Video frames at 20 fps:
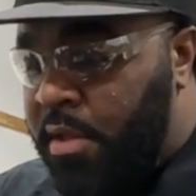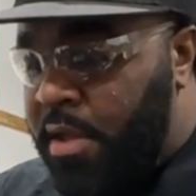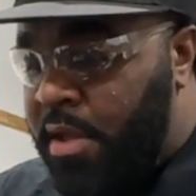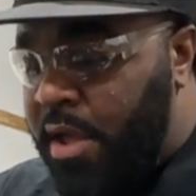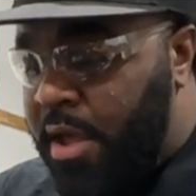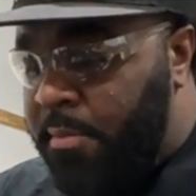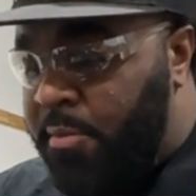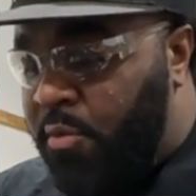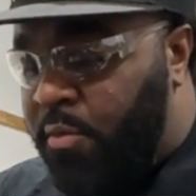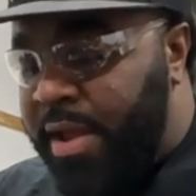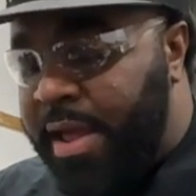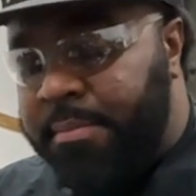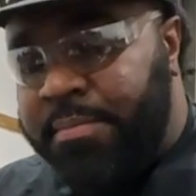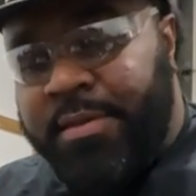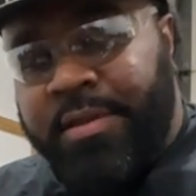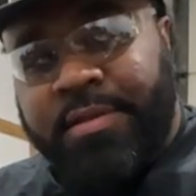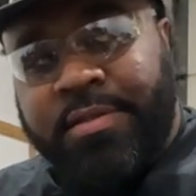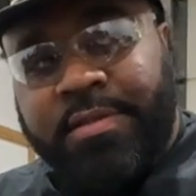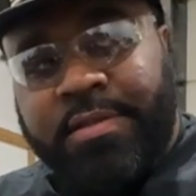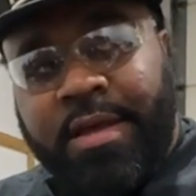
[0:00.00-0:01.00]
I'm gonna wrap
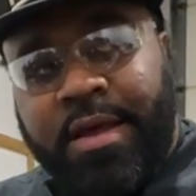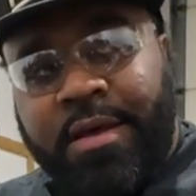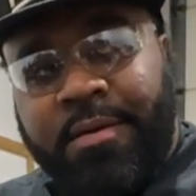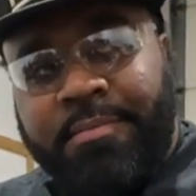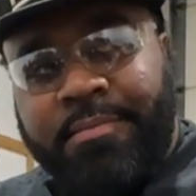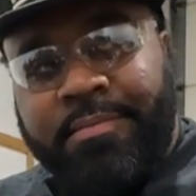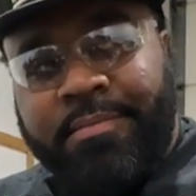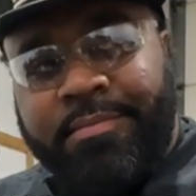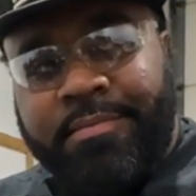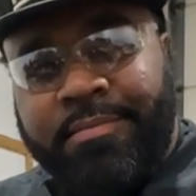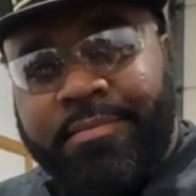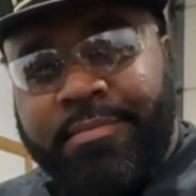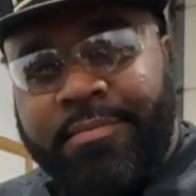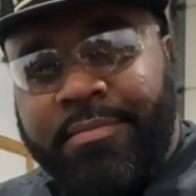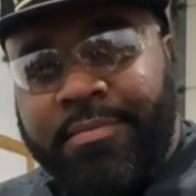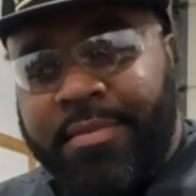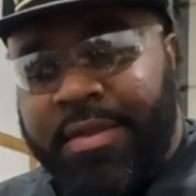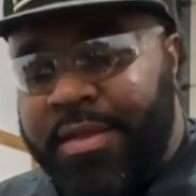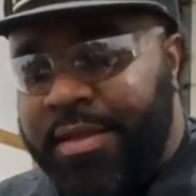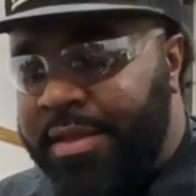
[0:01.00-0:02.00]
this up.
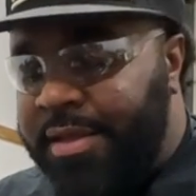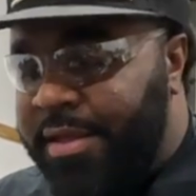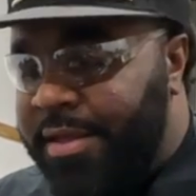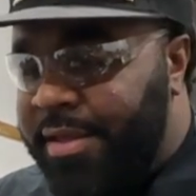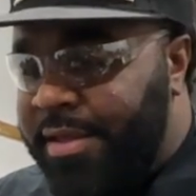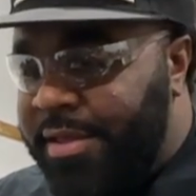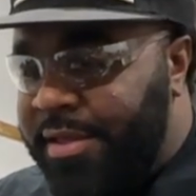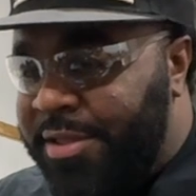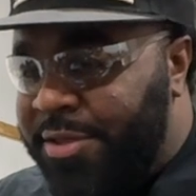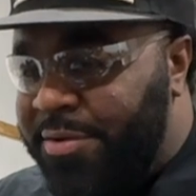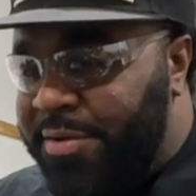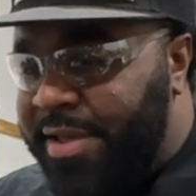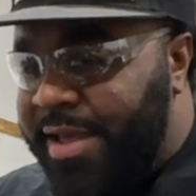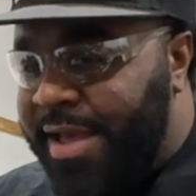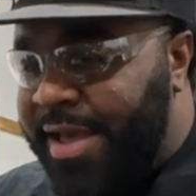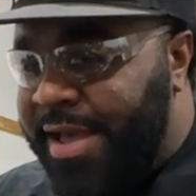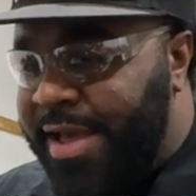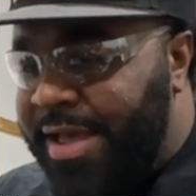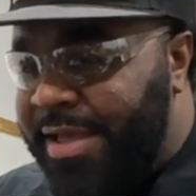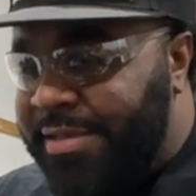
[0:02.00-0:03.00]
You
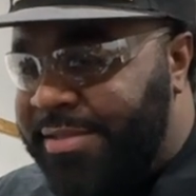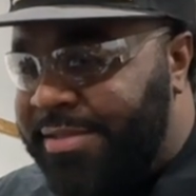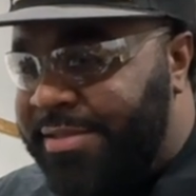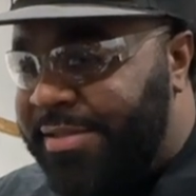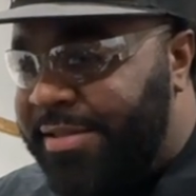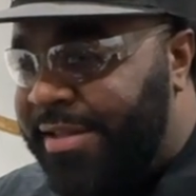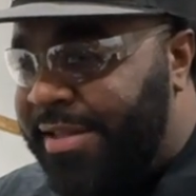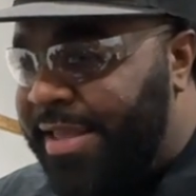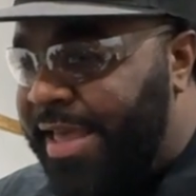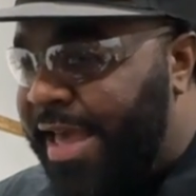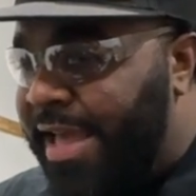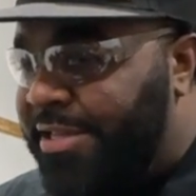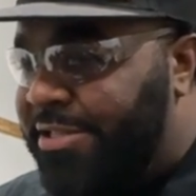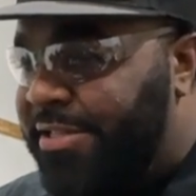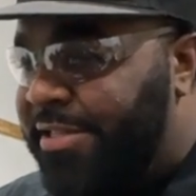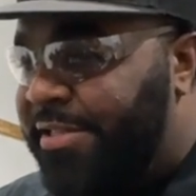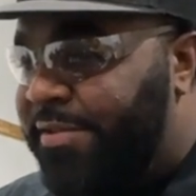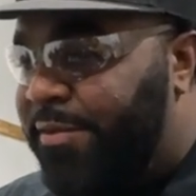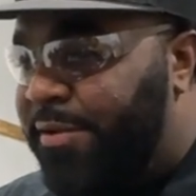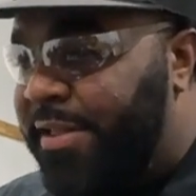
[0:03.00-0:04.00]
guys catch
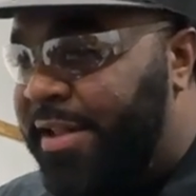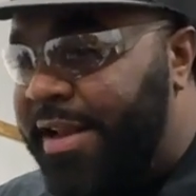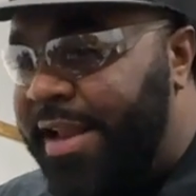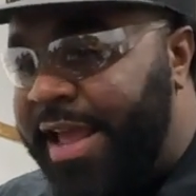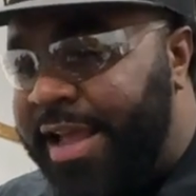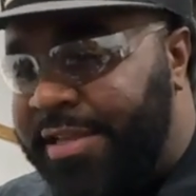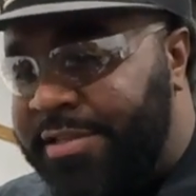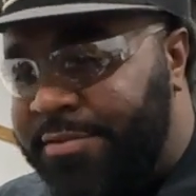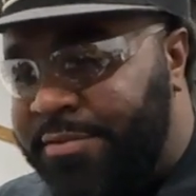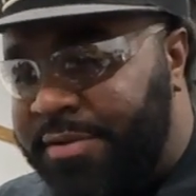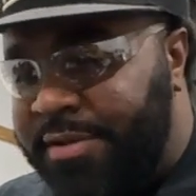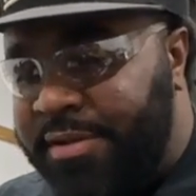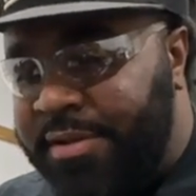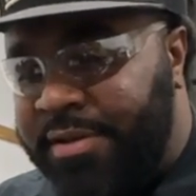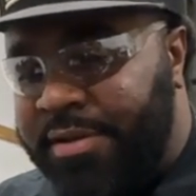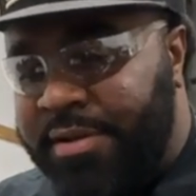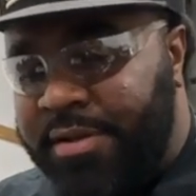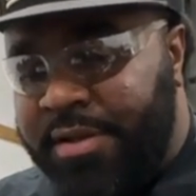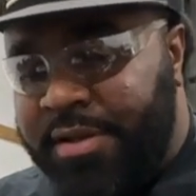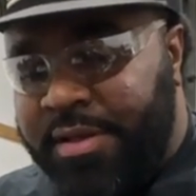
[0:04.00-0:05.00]
us for the next one,
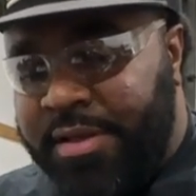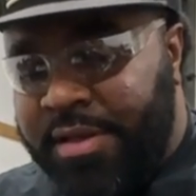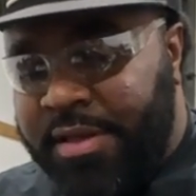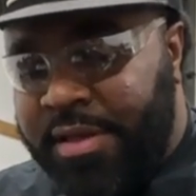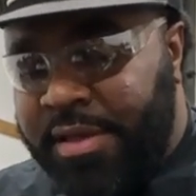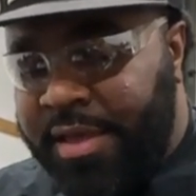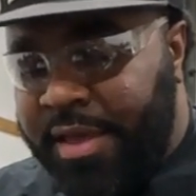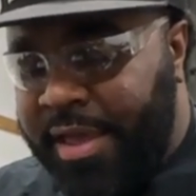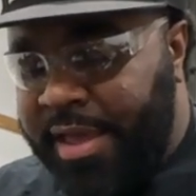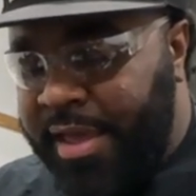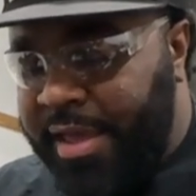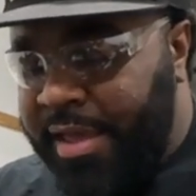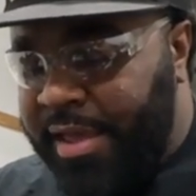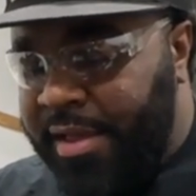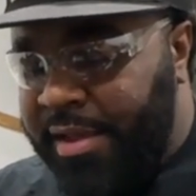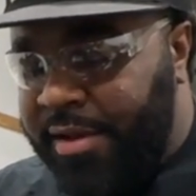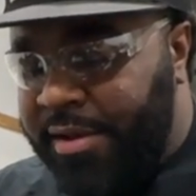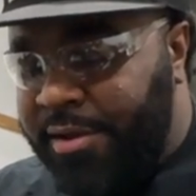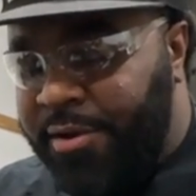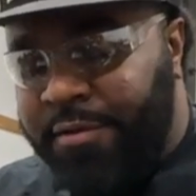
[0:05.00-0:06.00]

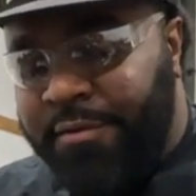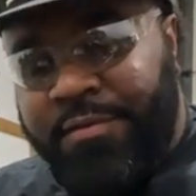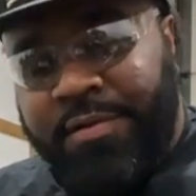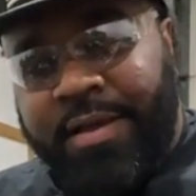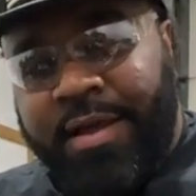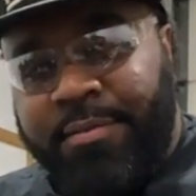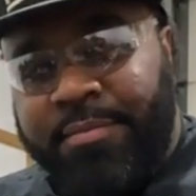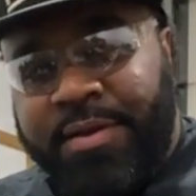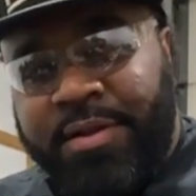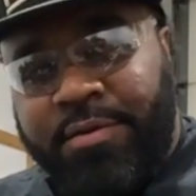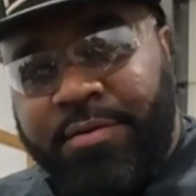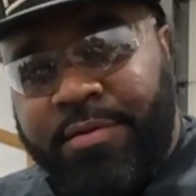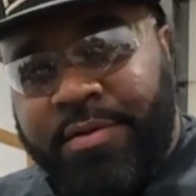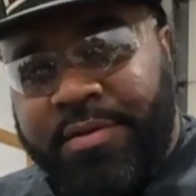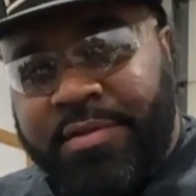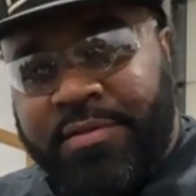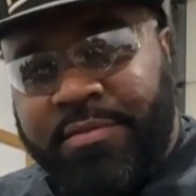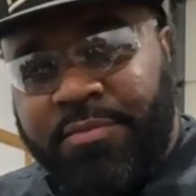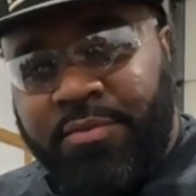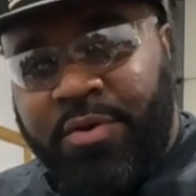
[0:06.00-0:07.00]
and hopefully I'll be doing
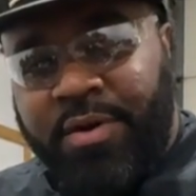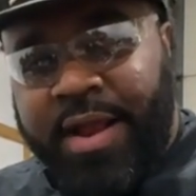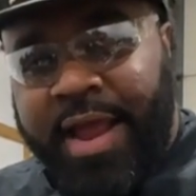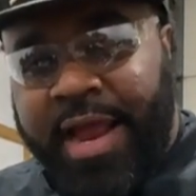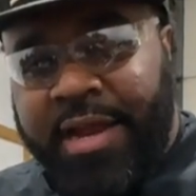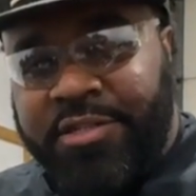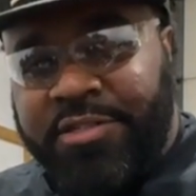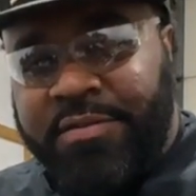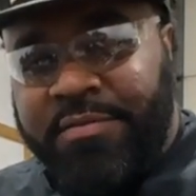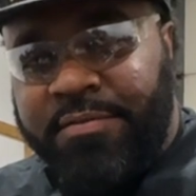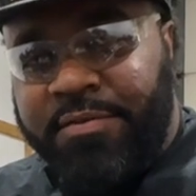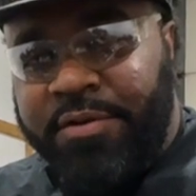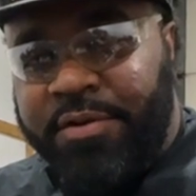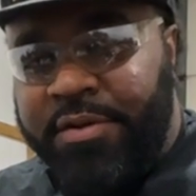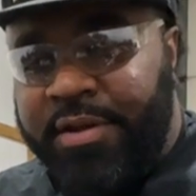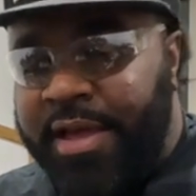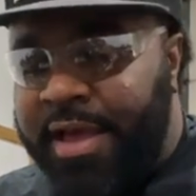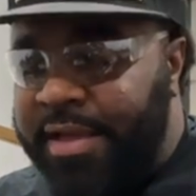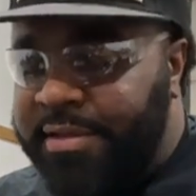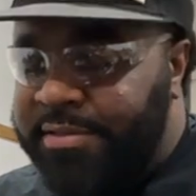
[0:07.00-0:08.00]
some more action for you
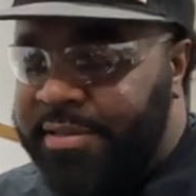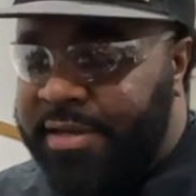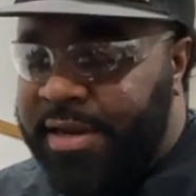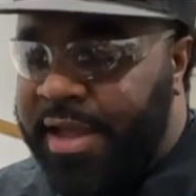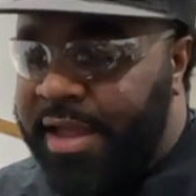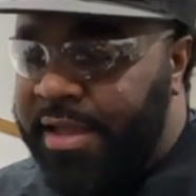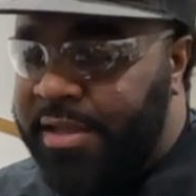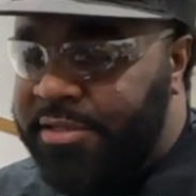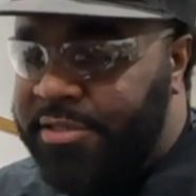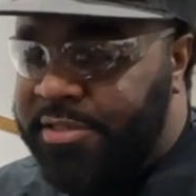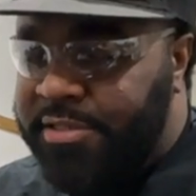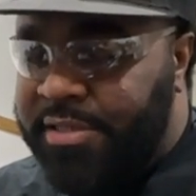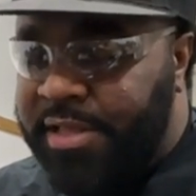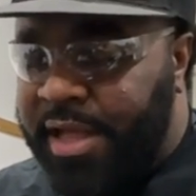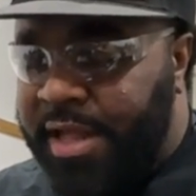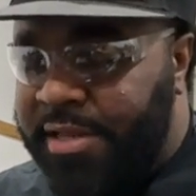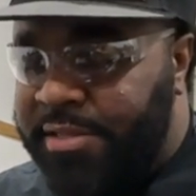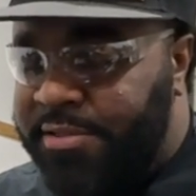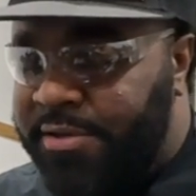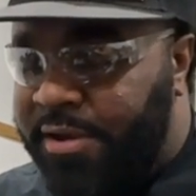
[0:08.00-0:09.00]
guys. Tonight it's just a
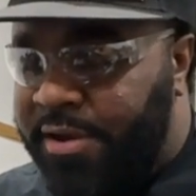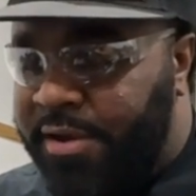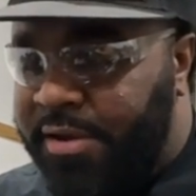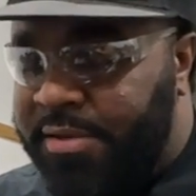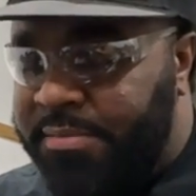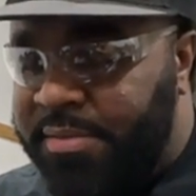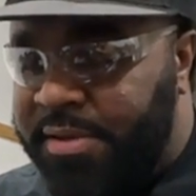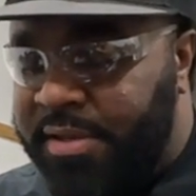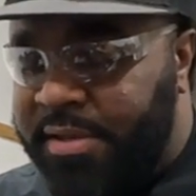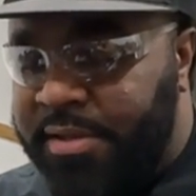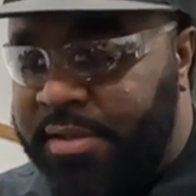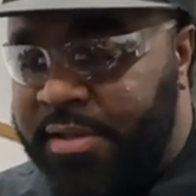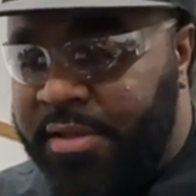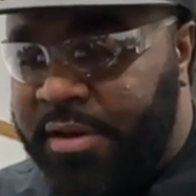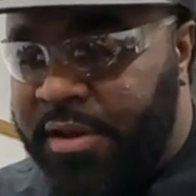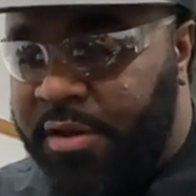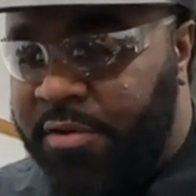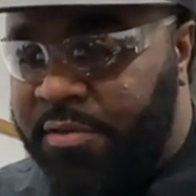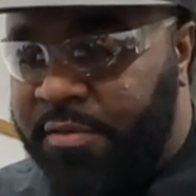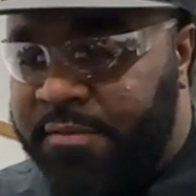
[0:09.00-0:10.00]
lot of talk, but you
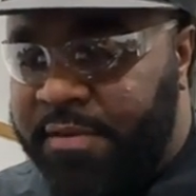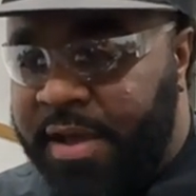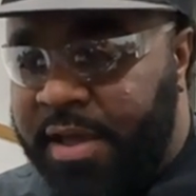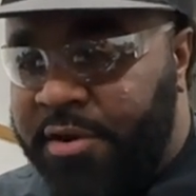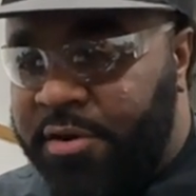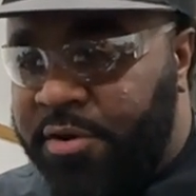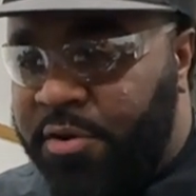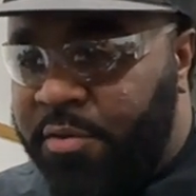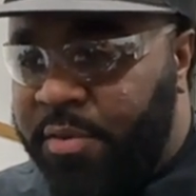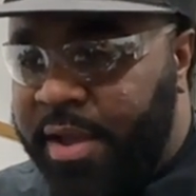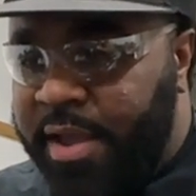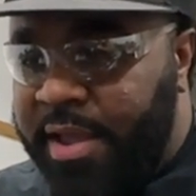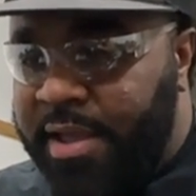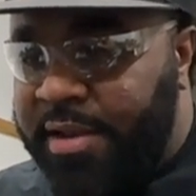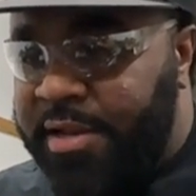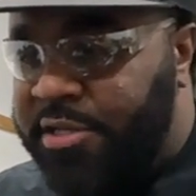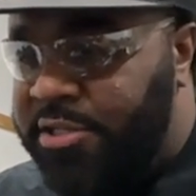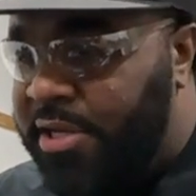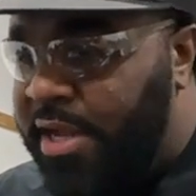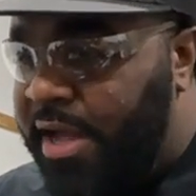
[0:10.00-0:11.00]
know, we're finding our way in
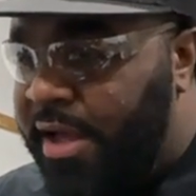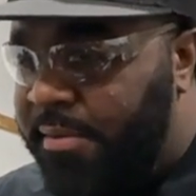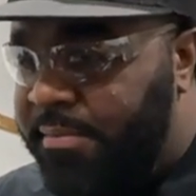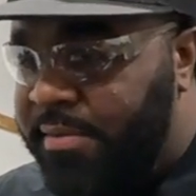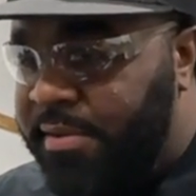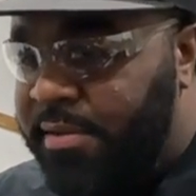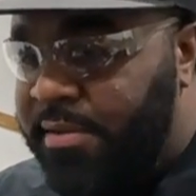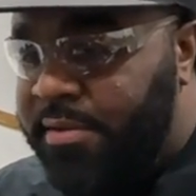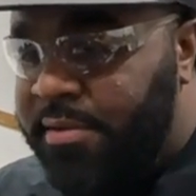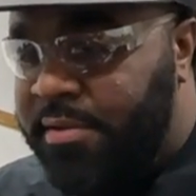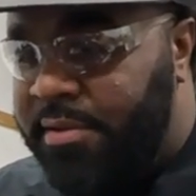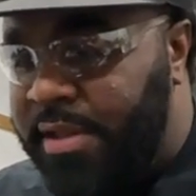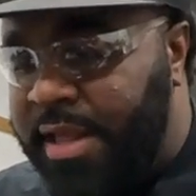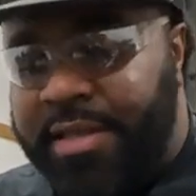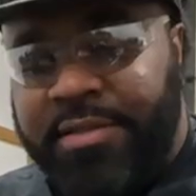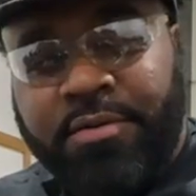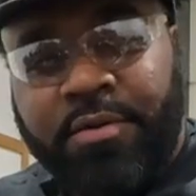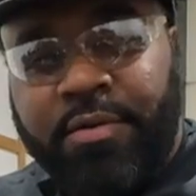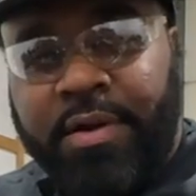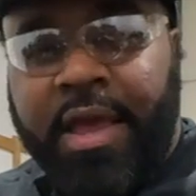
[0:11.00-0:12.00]
the shop, and
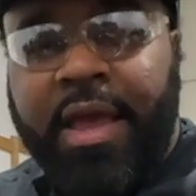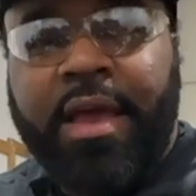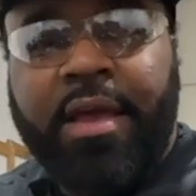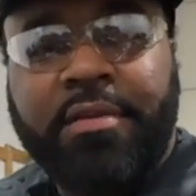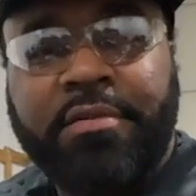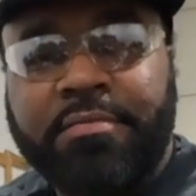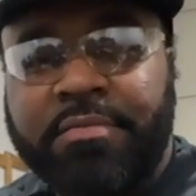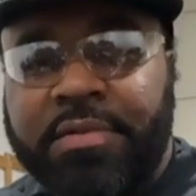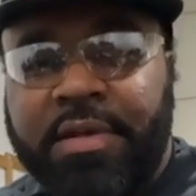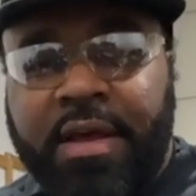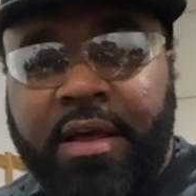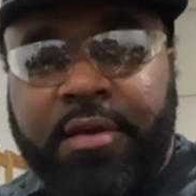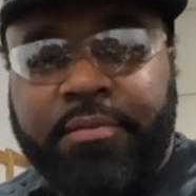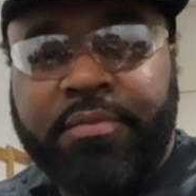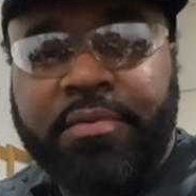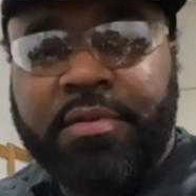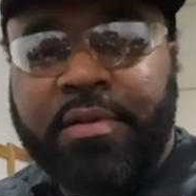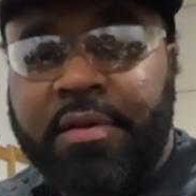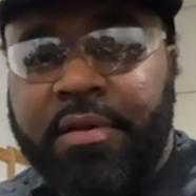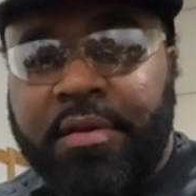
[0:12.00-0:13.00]
that's okay sometimes.